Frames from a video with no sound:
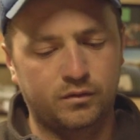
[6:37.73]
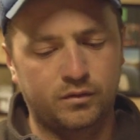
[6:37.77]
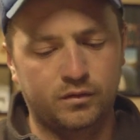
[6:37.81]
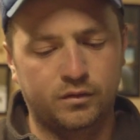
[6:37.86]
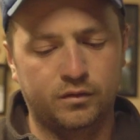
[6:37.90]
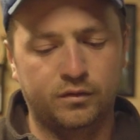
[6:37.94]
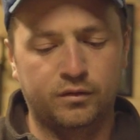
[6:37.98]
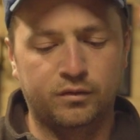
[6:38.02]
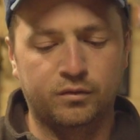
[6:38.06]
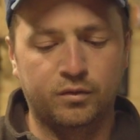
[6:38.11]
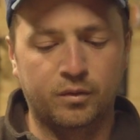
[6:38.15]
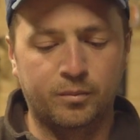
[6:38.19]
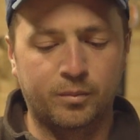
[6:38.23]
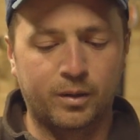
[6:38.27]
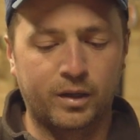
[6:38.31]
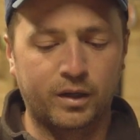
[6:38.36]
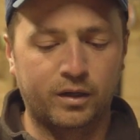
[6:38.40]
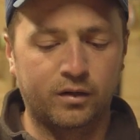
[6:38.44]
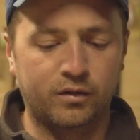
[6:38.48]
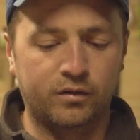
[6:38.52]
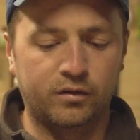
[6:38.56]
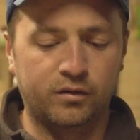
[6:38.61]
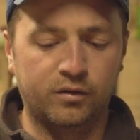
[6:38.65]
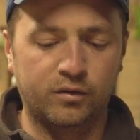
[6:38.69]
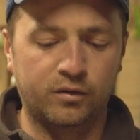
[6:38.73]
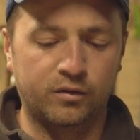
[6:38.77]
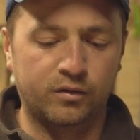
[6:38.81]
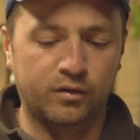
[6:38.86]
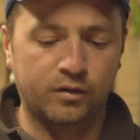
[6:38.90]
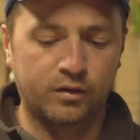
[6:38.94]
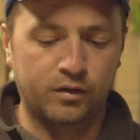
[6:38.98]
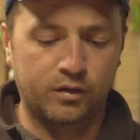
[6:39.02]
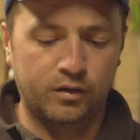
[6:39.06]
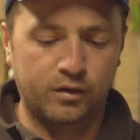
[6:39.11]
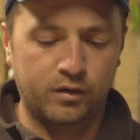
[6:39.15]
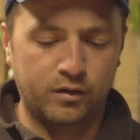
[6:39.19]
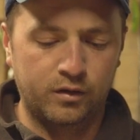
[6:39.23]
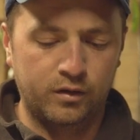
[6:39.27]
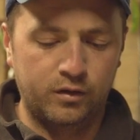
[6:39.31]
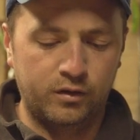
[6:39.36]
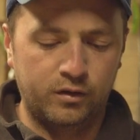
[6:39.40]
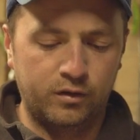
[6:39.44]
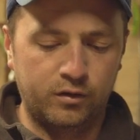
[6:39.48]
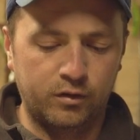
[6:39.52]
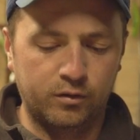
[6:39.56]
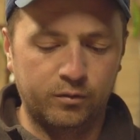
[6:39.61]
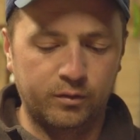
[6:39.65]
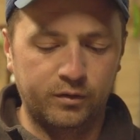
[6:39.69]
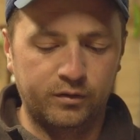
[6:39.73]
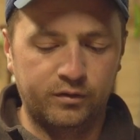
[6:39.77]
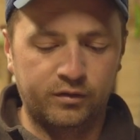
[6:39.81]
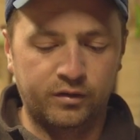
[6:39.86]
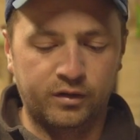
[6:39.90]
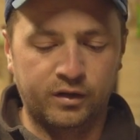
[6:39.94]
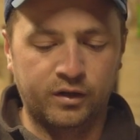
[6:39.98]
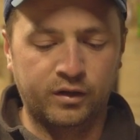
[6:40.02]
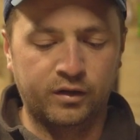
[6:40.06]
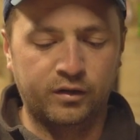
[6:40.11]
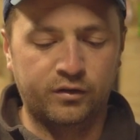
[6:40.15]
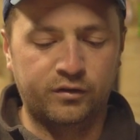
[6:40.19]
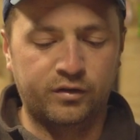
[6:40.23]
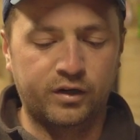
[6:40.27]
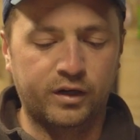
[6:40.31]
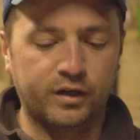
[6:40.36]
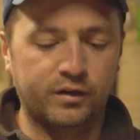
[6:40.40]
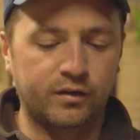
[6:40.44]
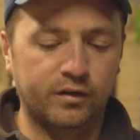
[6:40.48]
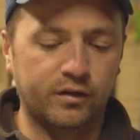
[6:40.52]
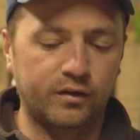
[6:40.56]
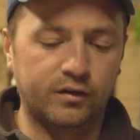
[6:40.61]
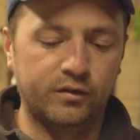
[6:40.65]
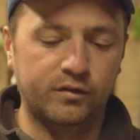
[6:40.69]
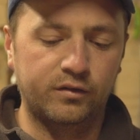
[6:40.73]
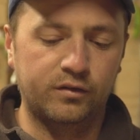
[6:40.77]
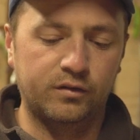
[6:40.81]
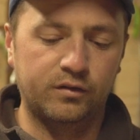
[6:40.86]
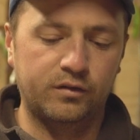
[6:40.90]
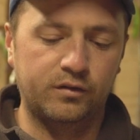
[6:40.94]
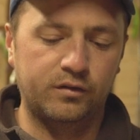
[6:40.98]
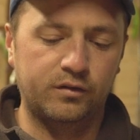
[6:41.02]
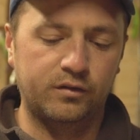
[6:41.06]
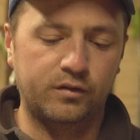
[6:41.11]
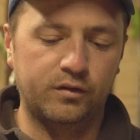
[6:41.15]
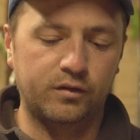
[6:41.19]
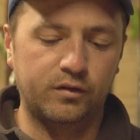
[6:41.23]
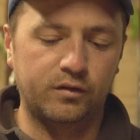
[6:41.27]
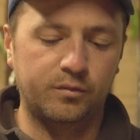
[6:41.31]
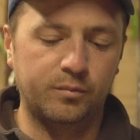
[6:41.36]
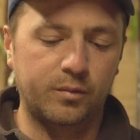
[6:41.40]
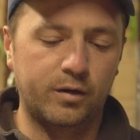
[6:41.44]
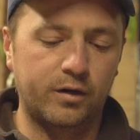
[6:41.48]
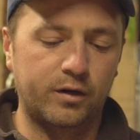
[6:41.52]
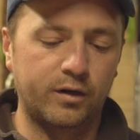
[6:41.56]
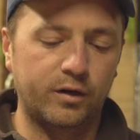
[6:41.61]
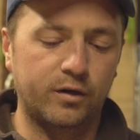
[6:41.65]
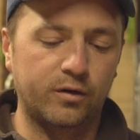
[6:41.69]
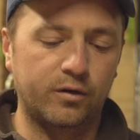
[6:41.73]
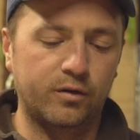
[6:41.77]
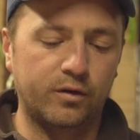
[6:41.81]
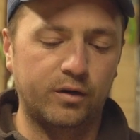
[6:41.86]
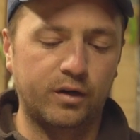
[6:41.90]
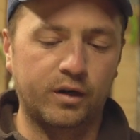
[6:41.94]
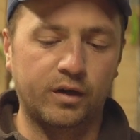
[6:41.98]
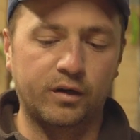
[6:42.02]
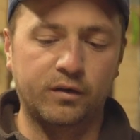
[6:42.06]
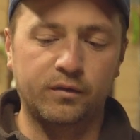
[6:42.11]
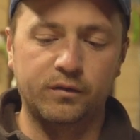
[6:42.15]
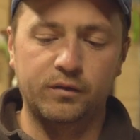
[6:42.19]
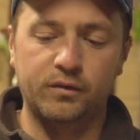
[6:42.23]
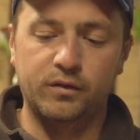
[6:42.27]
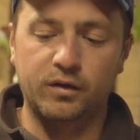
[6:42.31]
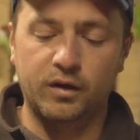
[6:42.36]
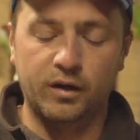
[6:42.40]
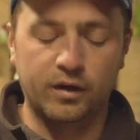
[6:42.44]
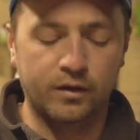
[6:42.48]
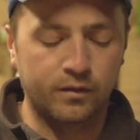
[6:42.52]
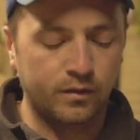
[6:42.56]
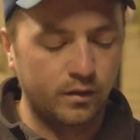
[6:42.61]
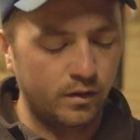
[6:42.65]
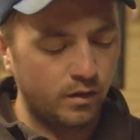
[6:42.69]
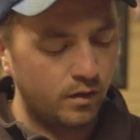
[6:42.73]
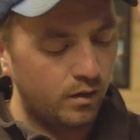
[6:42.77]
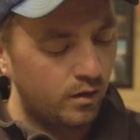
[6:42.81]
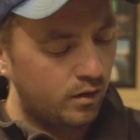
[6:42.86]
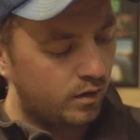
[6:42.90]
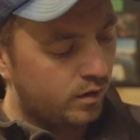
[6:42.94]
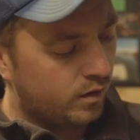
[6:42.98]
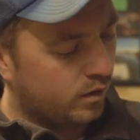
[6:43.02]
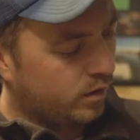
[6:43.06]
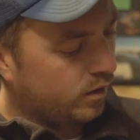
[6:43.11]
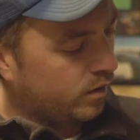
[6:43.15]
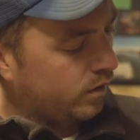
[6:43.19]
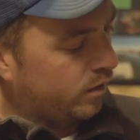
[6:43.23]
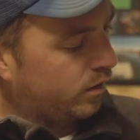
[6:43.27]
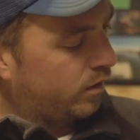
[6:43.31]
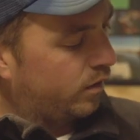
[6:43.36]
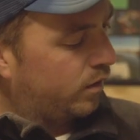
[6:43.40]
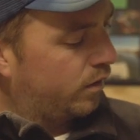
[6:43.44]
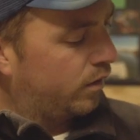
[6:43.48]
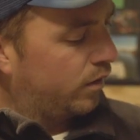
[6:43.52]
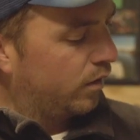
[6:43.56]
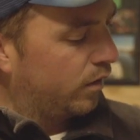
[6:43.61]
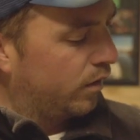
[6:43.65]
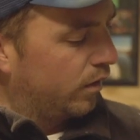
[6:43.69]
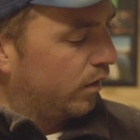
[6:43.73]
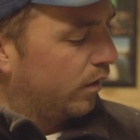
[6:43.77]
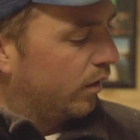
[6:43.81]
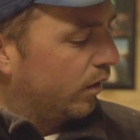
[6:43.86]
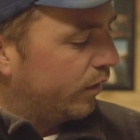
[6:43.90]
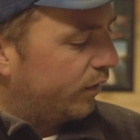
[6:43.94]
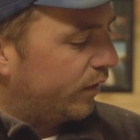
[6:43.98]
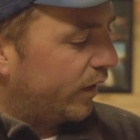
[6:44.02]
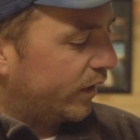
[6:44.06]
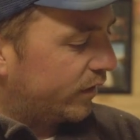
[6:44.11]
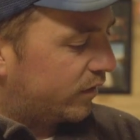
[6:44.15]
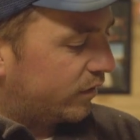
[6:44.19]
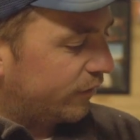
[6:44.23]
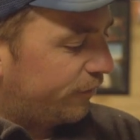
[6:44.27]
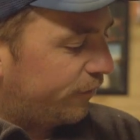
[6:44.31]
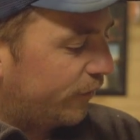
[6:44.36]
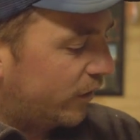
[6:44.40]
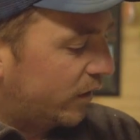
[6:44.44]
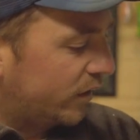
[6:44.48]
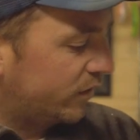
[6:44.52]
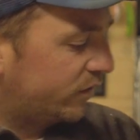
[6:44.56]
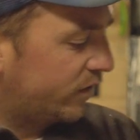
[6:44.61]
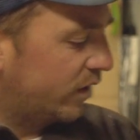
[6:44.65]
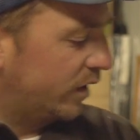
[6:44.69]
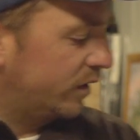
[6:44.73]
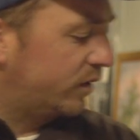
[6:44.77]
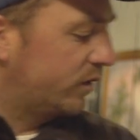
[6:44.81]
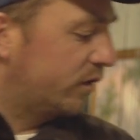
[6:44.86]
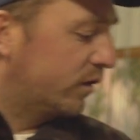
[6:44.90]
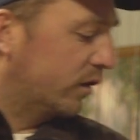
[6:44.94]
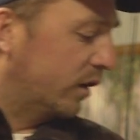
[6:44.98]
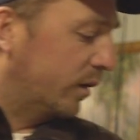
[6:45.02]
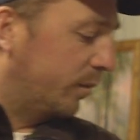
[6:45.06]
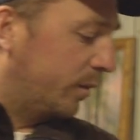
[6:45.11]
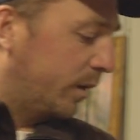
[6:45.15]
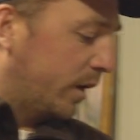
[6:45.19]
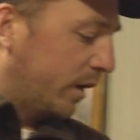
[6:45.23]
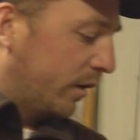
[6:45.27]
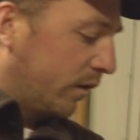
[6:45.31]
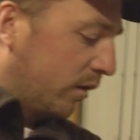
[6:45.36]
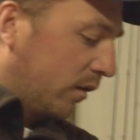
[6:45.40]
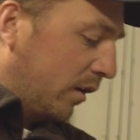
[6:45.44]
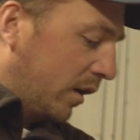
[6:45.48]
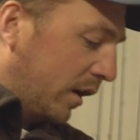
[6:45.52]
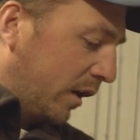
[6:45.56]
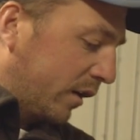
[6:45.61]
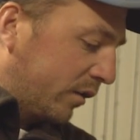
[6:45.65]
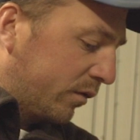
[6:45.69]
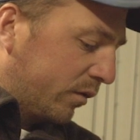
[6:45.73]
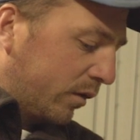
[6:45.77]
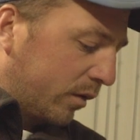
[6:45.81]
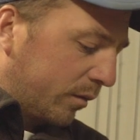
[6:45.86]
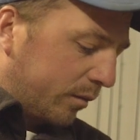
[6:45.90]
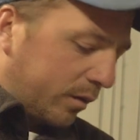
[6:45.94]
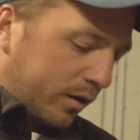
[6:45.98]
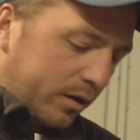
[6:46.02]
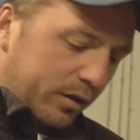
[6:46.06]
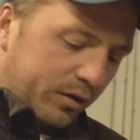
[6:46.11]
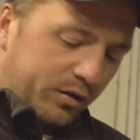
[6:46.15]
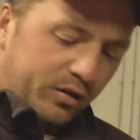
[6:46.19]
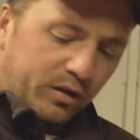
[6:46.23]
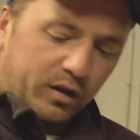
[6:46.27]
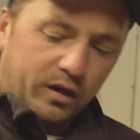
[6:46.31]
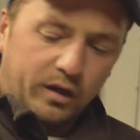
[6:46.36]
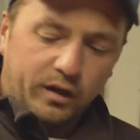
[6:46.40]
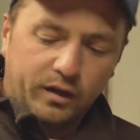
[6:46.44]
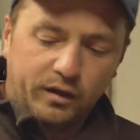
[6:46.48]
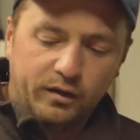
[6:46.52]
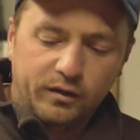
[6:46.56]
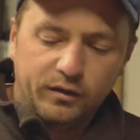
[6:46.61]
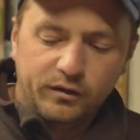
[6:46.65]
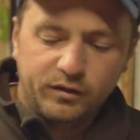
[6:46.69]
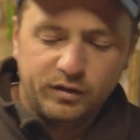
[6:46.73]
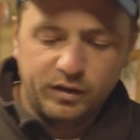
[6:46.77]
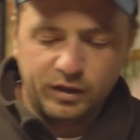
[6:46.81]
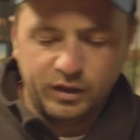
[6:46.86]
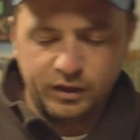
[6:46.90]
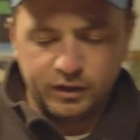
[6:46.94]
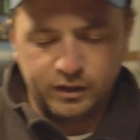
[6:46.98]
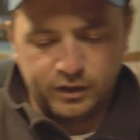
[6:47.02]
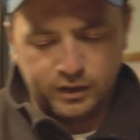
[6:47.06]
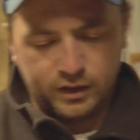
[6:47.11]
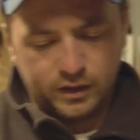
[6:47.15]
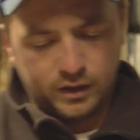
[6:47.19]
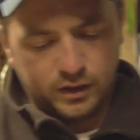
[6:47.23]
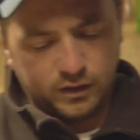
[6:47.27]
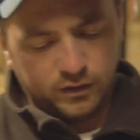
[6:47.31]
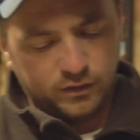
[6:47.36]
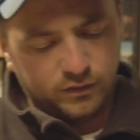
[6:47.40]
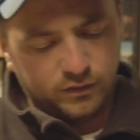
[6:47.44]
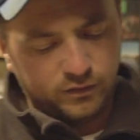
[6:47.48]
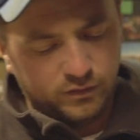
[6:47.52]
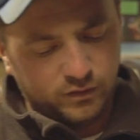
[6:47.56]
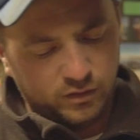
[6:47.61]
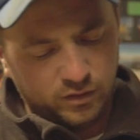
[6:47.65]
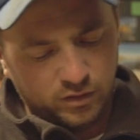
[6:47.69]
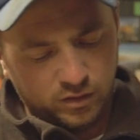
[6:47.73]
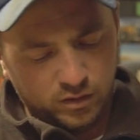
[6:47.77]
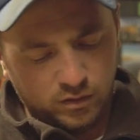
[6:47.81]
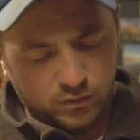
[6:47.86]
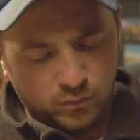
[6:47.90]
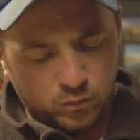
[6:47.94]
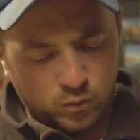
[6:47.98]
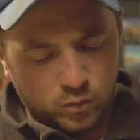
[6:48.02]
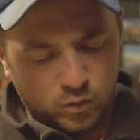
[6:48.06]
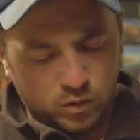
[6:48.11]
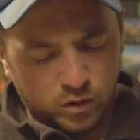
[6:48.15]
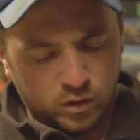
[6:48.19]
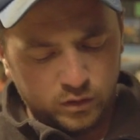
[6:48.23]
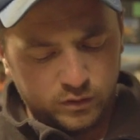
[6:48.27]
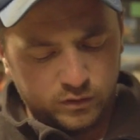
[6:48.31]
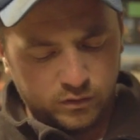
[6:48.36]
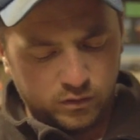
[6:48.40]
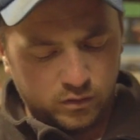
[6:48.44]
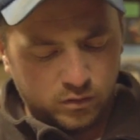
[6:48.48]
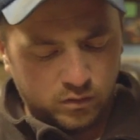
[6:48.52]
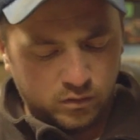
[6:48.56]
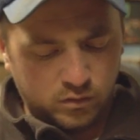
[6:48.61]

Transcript: The swim bait can do its thing and attract those Murray cod in. So that's the fast stage clip. Now the last one I'm going to show you is what